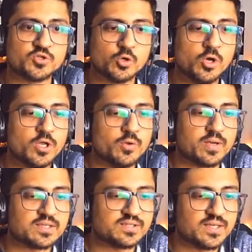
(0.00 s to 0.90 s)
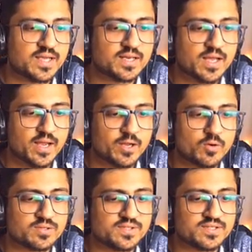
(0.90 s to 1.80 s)
So you can see that I
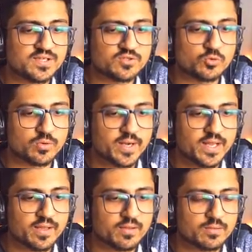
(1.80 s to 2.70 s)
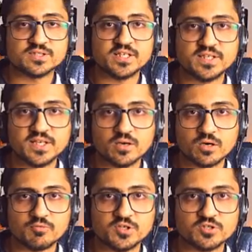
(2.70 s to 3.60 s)
got 662 click,
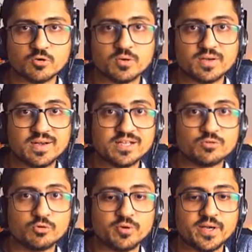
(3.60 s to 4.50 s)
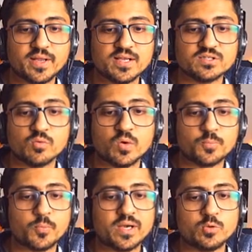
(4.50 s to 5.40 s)
CTR, which is called click-through rate, is
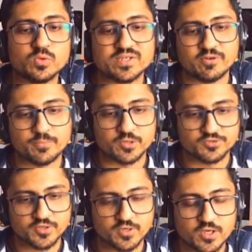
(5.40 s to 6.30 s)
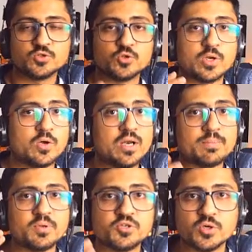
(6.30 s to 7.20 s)
1.27%. So now
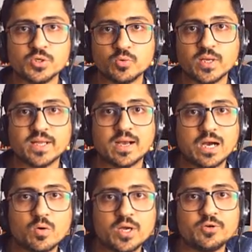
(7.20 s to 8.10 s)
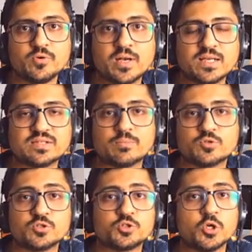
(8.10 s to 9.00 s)
let me show you like how I utilize
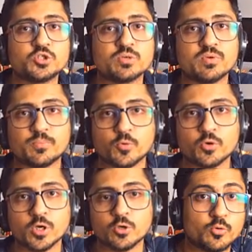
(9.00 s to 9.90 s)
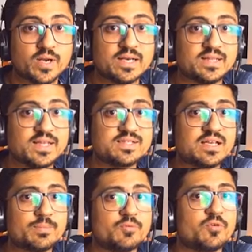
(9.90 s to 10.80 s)
Amazon search term report to get these
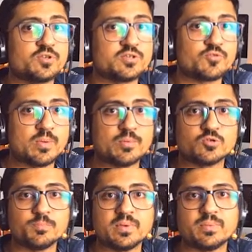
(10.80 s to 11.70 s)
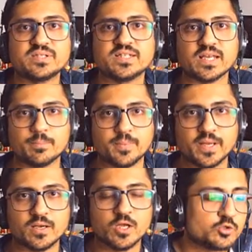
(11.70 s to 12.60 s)
type of results from Amazon PPC
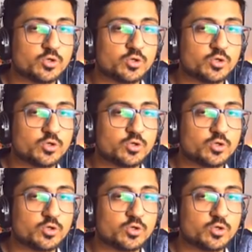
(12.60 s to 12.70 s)
campaign.